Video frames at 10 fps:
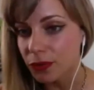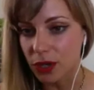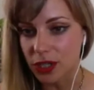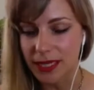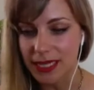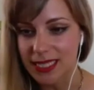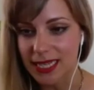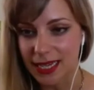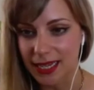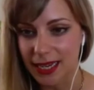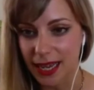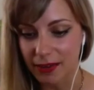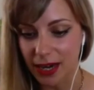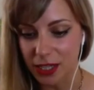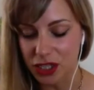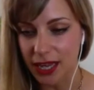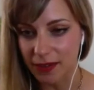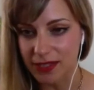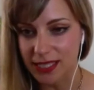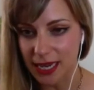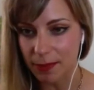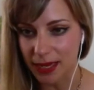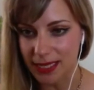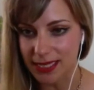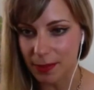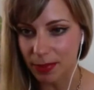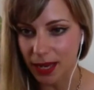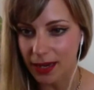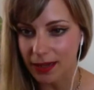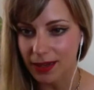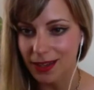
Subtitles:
What do I need to add in here? And actually have a step-by-step plan